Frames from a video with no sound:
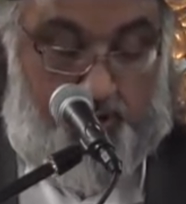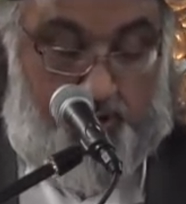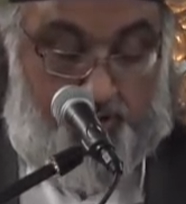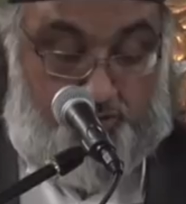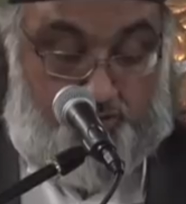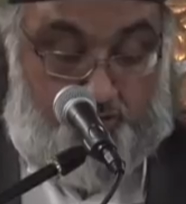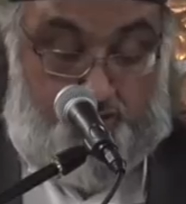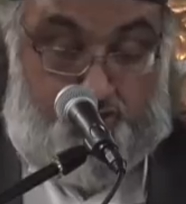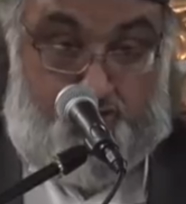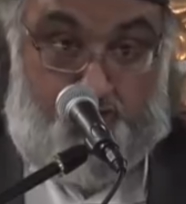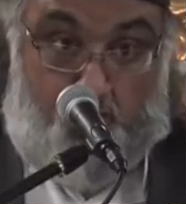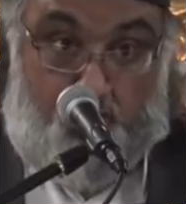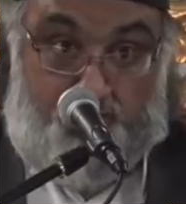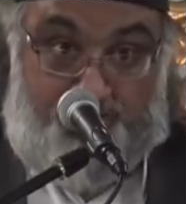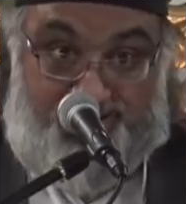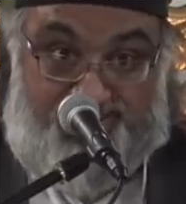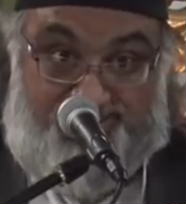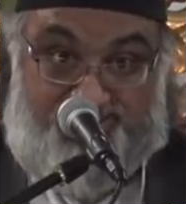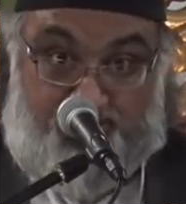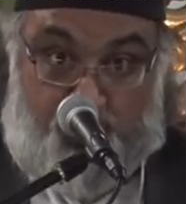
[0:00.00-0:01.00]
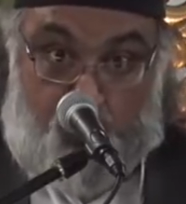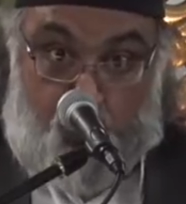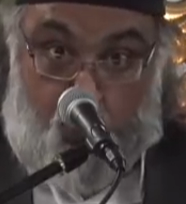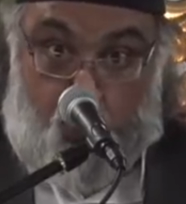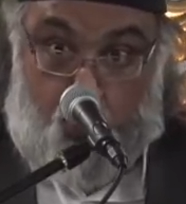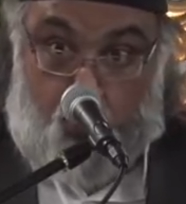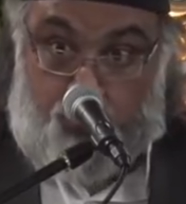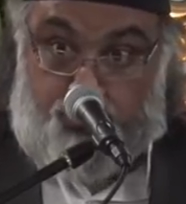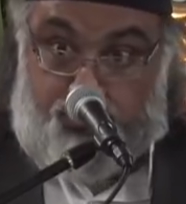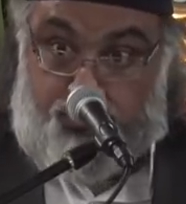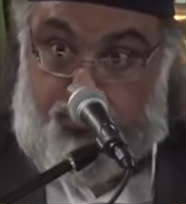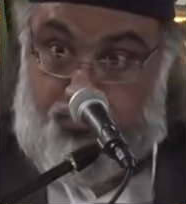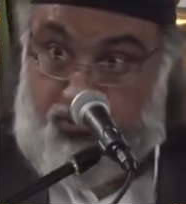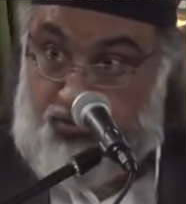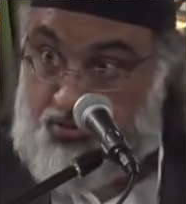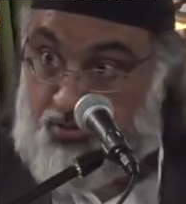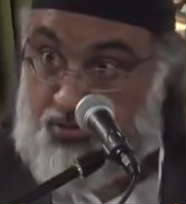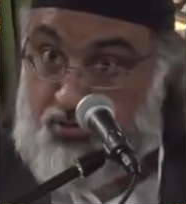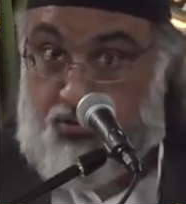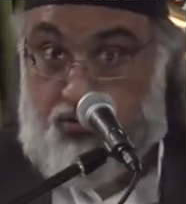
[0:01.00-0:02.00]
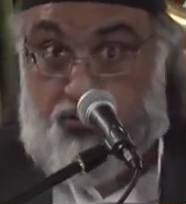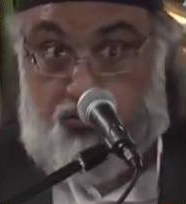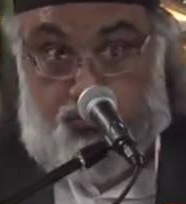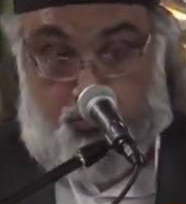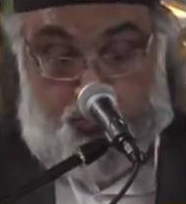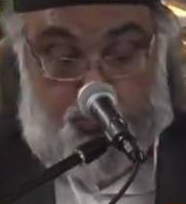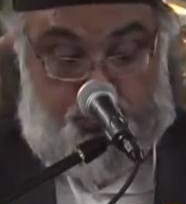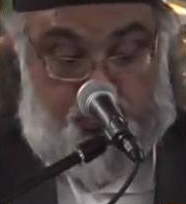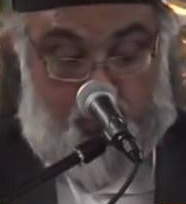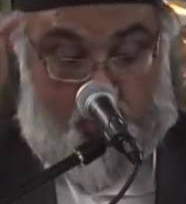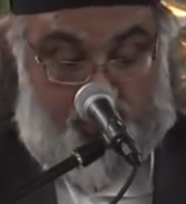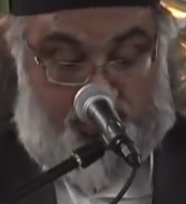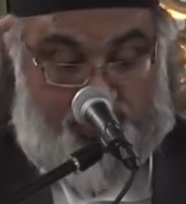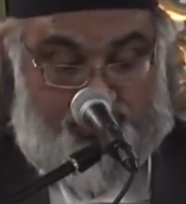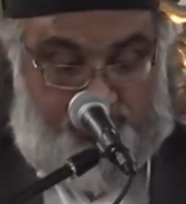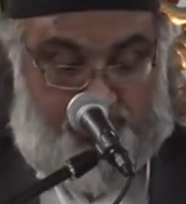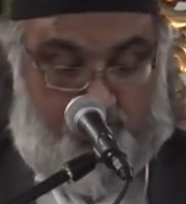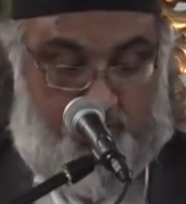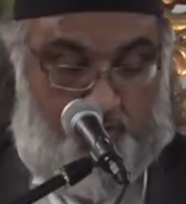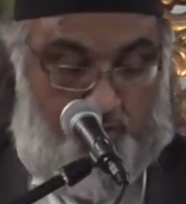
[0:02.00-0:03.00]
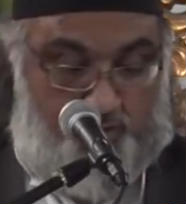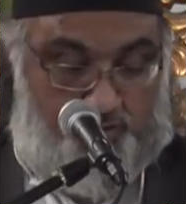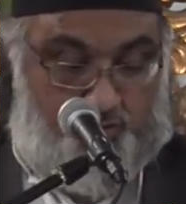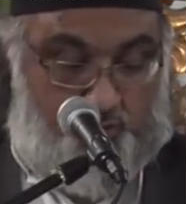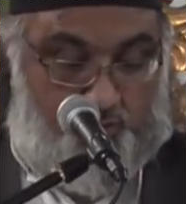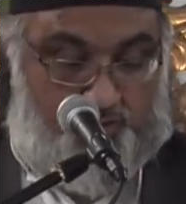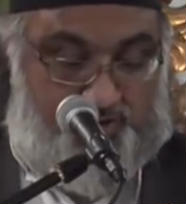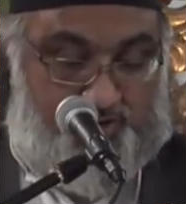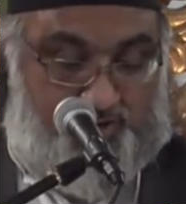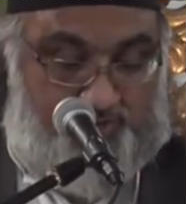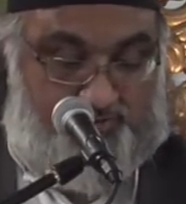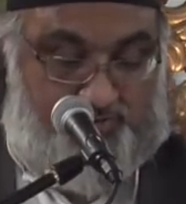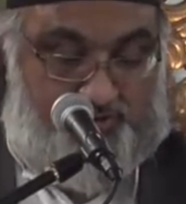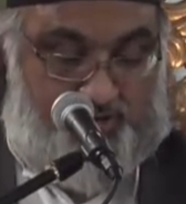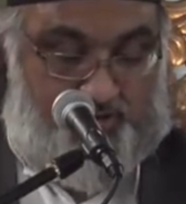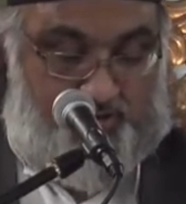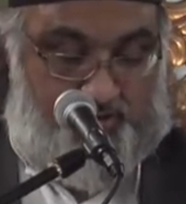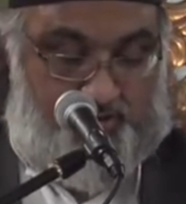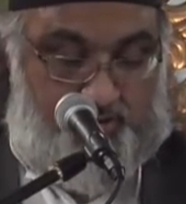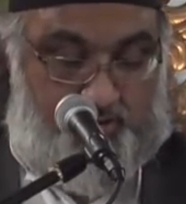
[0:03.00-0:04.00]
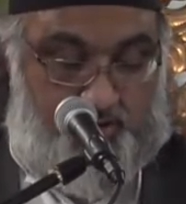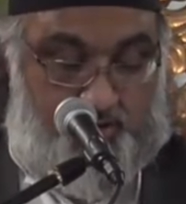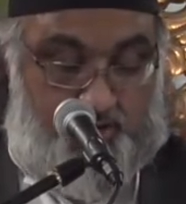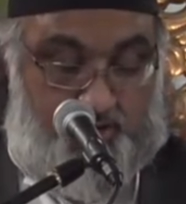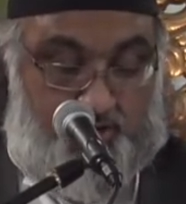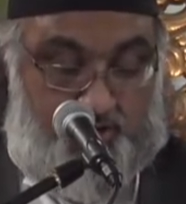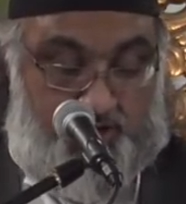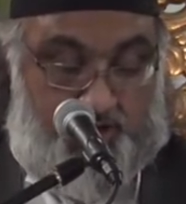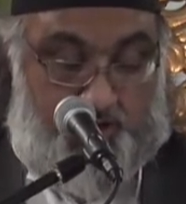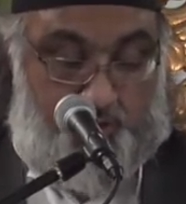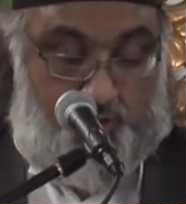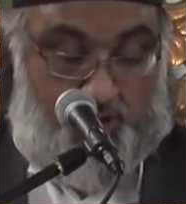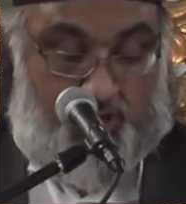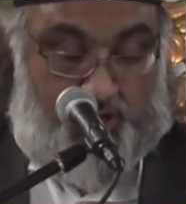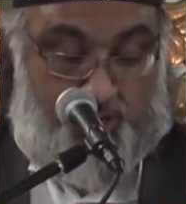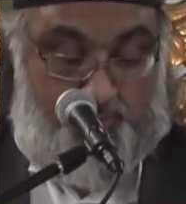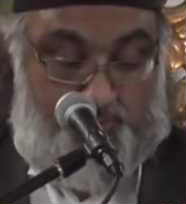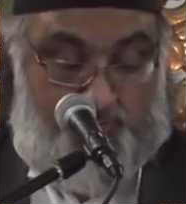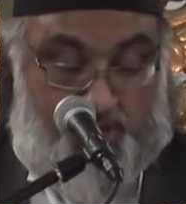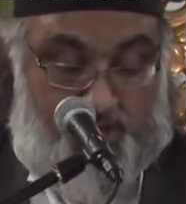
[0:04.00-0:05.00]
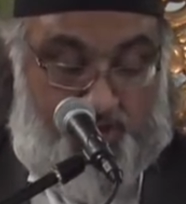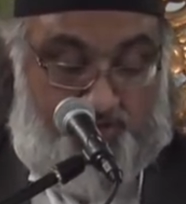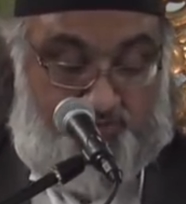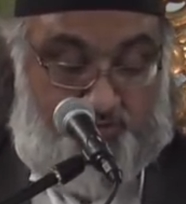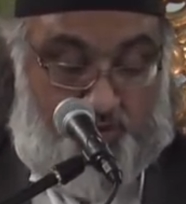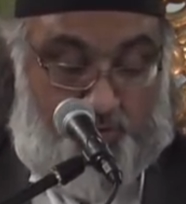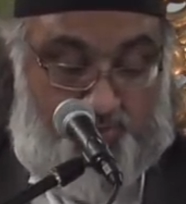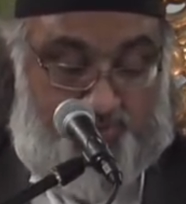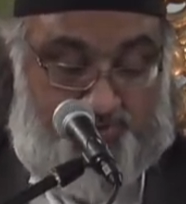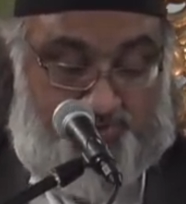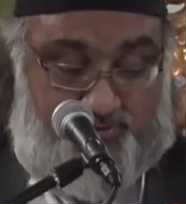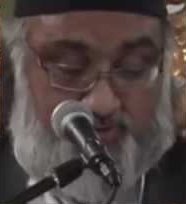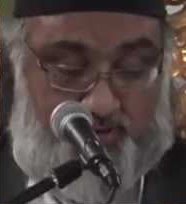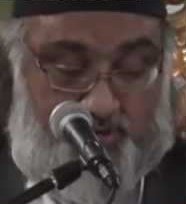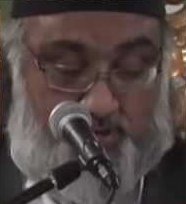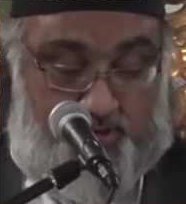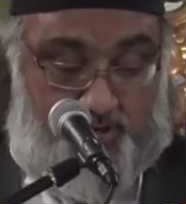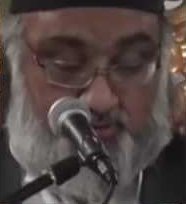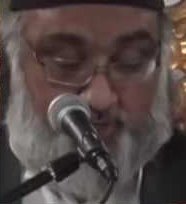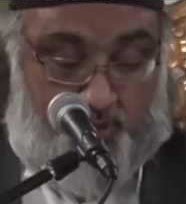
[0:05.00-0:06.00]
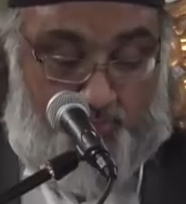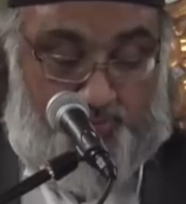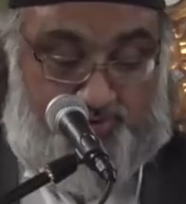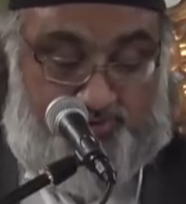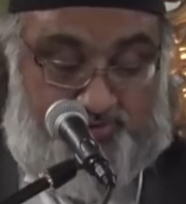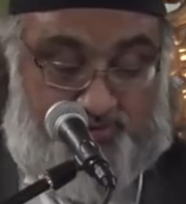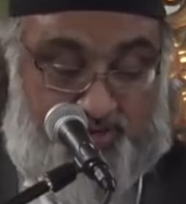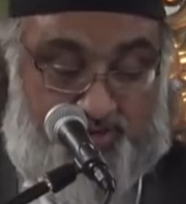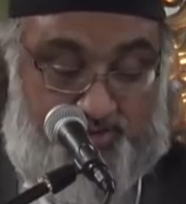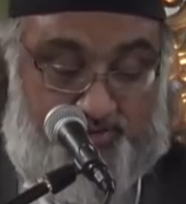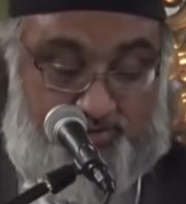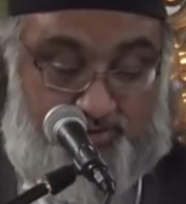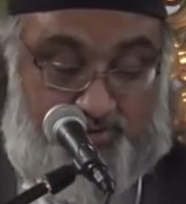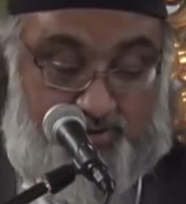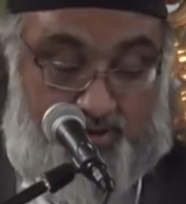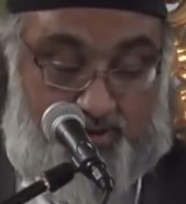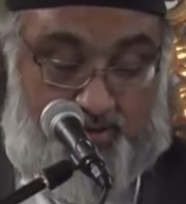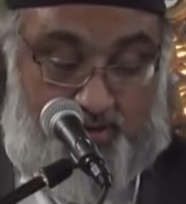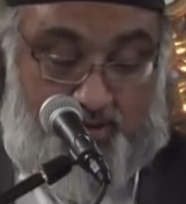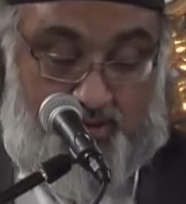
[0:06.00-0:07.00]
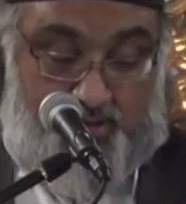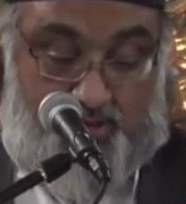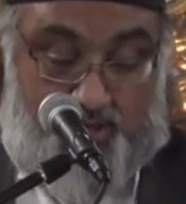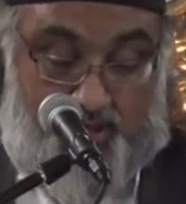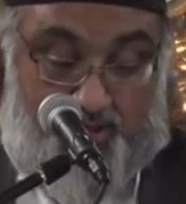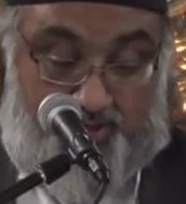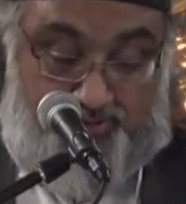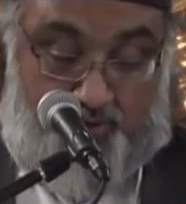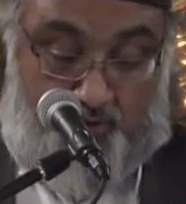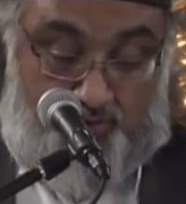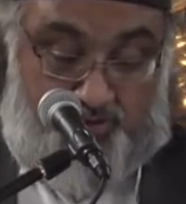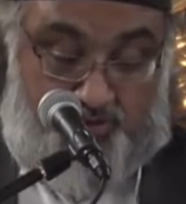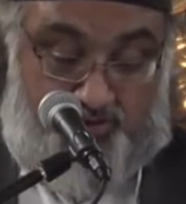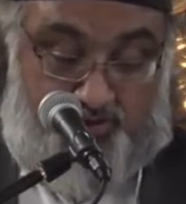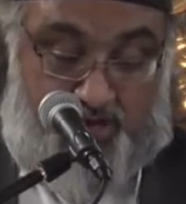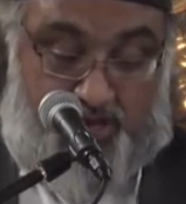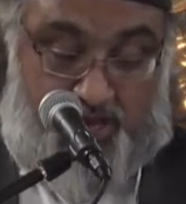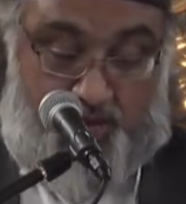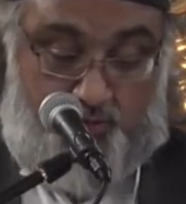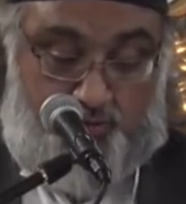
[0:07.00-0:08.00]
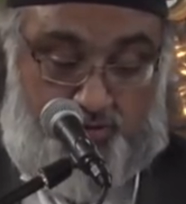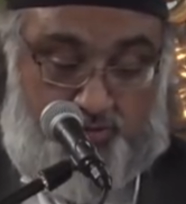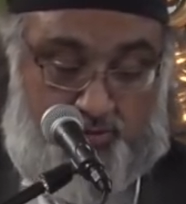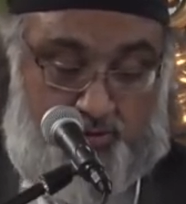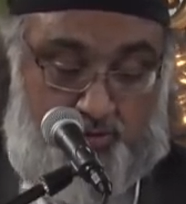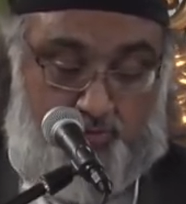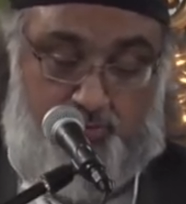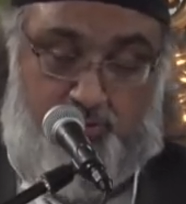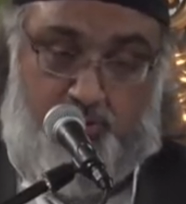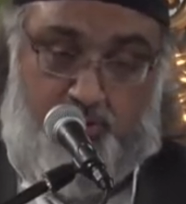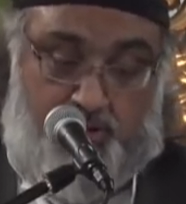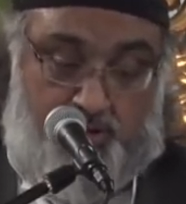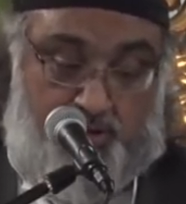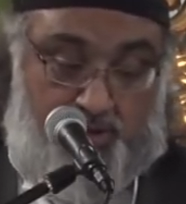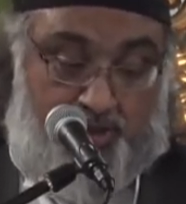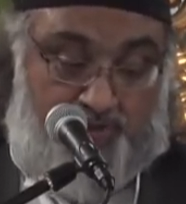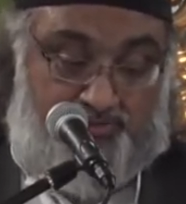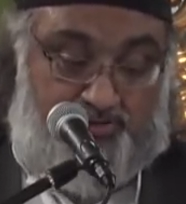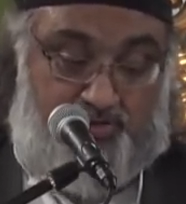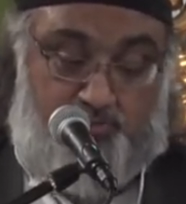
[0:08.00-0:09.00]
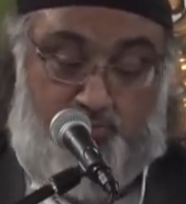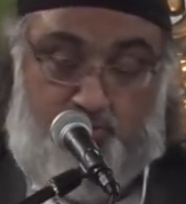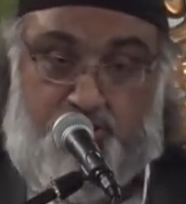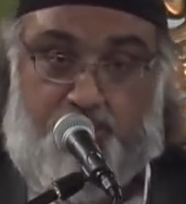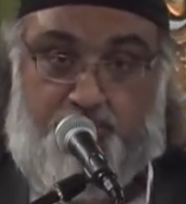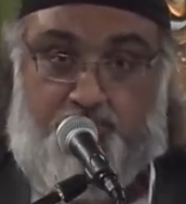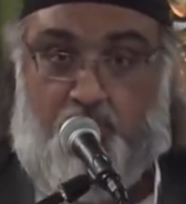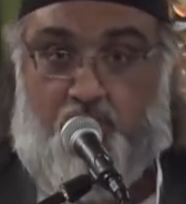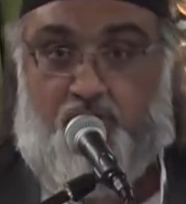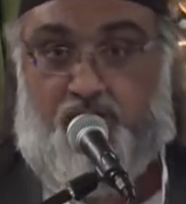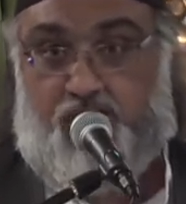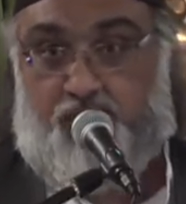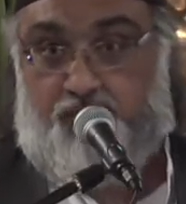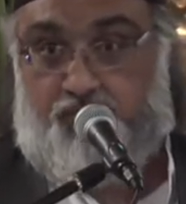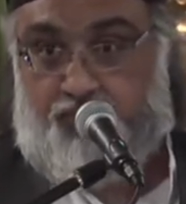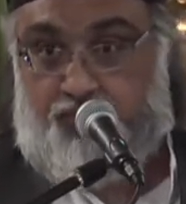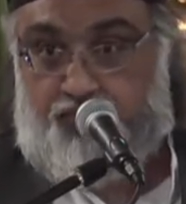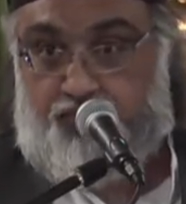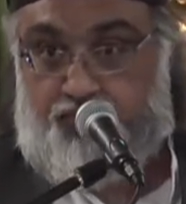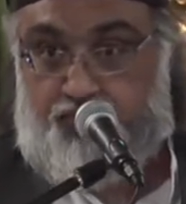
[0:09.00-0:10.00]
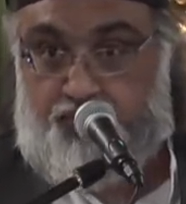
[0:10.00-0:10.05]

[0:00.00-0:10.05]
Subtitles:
and does not disclose what he has seen, he will emerge from his sins as on the day as his mother bore him.